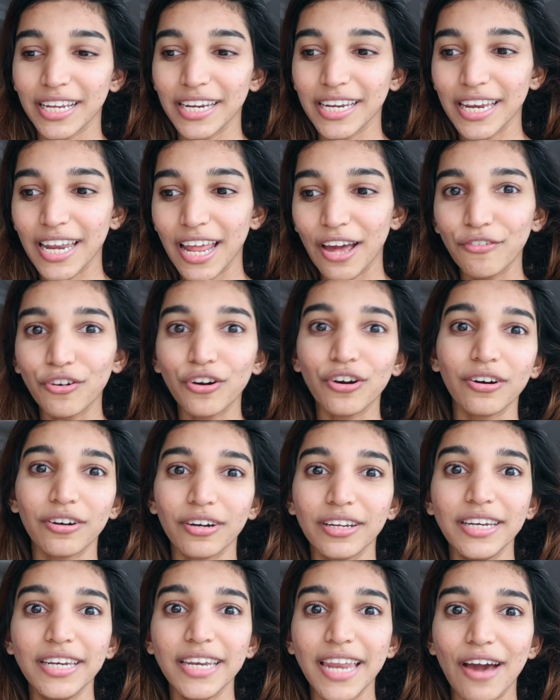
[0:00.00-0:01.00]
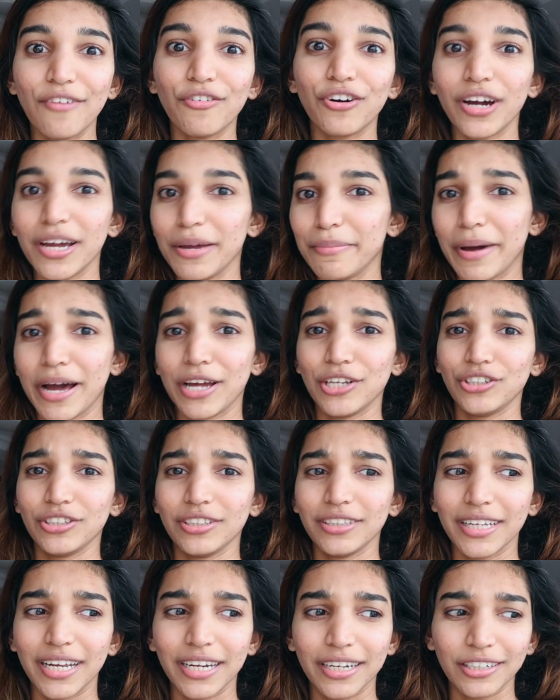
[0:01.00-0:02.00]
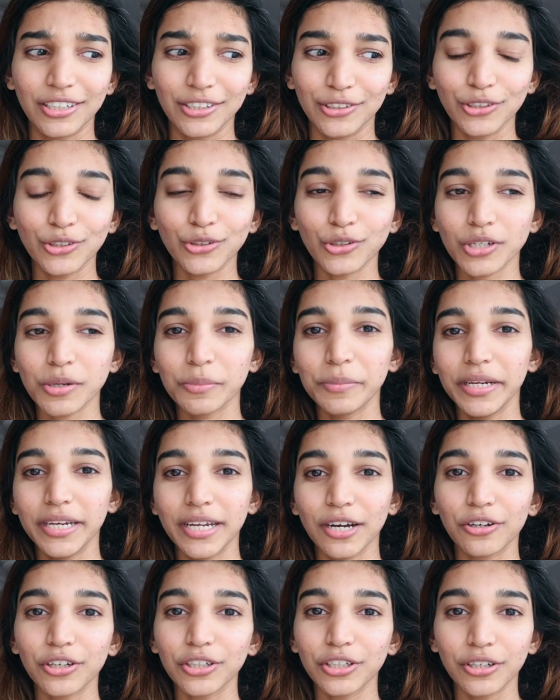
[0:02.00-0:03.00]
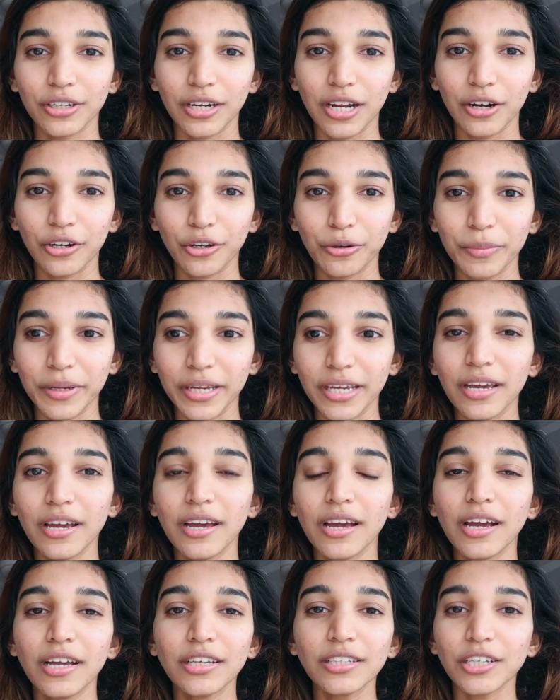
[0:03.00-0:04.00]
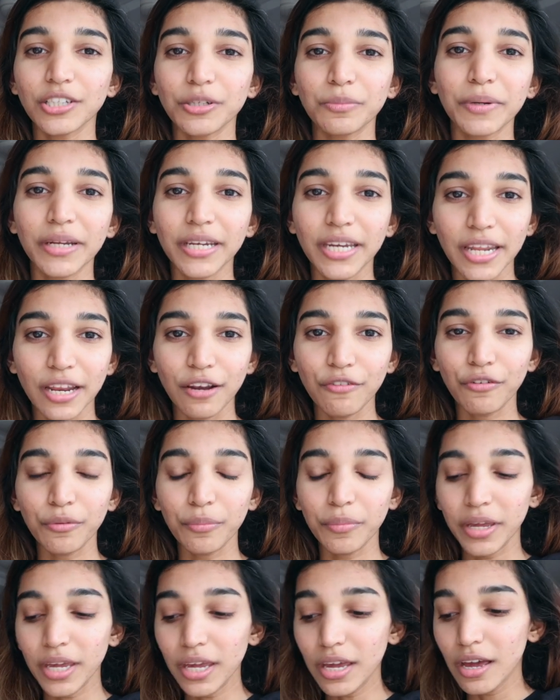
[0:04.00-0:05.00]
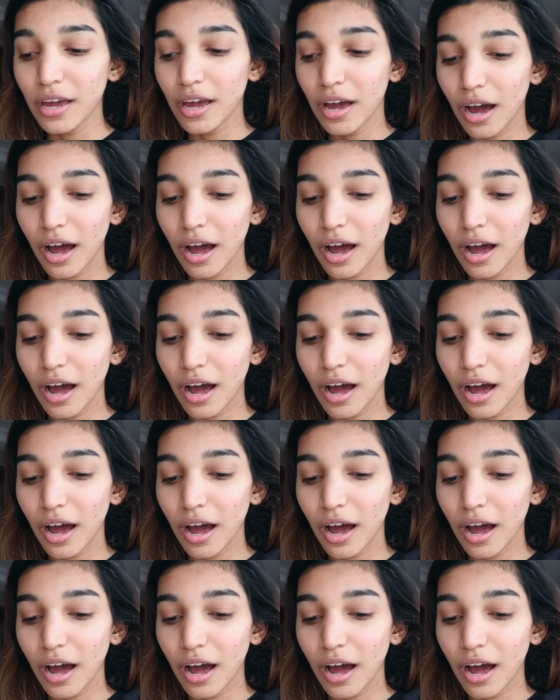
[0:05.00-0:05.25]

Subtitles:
I never imagined that, you know, social media could turn out to be such a big deal for me.